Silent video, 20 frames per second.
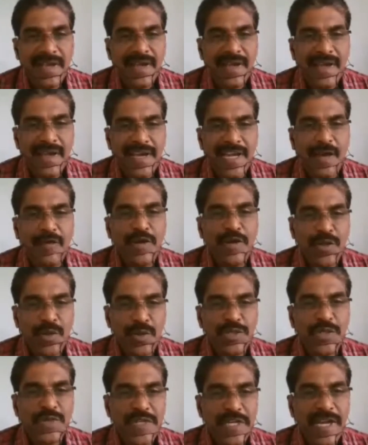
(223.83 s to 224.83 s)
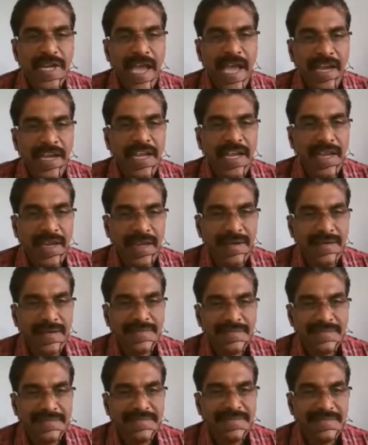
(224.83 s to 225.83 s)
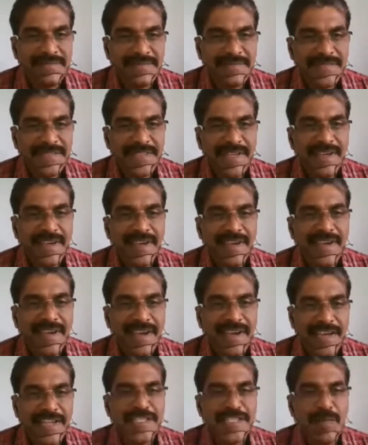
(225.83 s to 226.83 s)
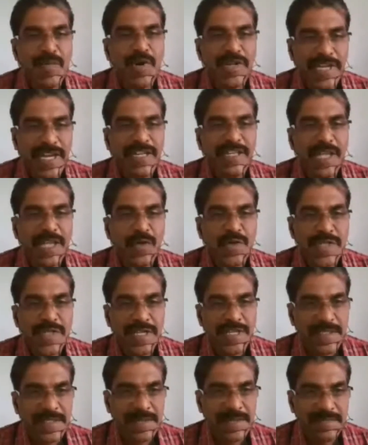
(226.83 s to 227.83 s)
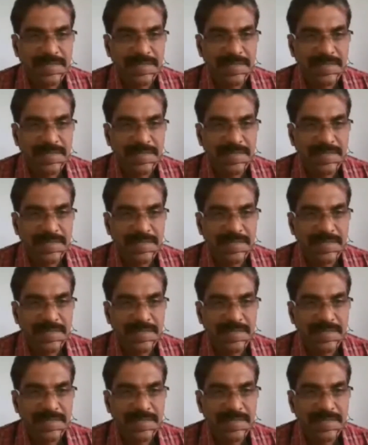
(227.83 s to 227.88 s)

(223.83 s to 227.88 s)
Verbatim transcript: Now in 2019, it is about 10,000.